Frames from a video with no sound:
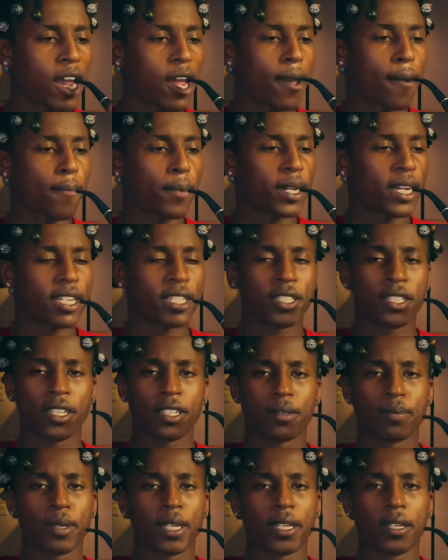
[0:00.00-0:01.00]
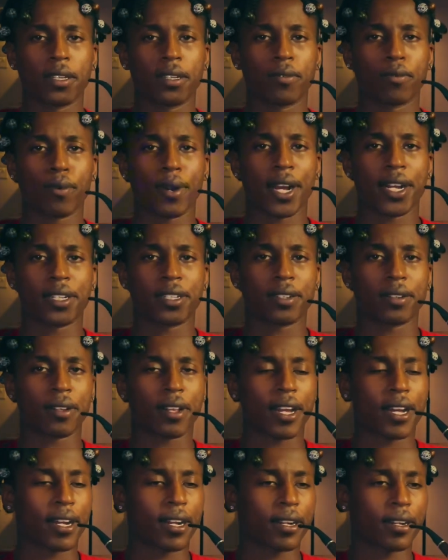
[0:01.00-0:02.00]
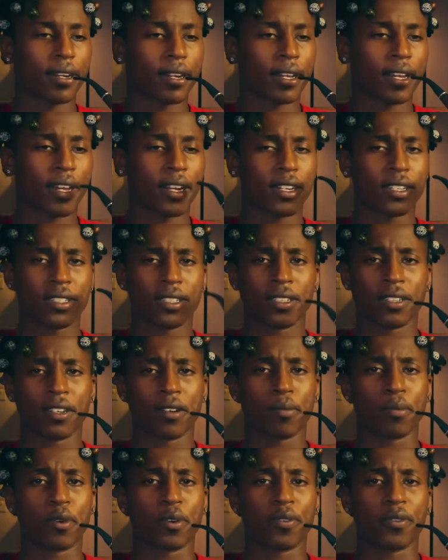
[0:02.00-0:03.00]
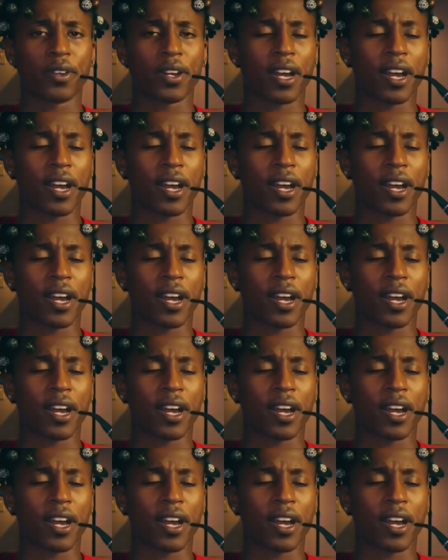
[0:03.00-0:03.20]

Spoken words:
But that's just me ranting. Like, again, it's a good movie.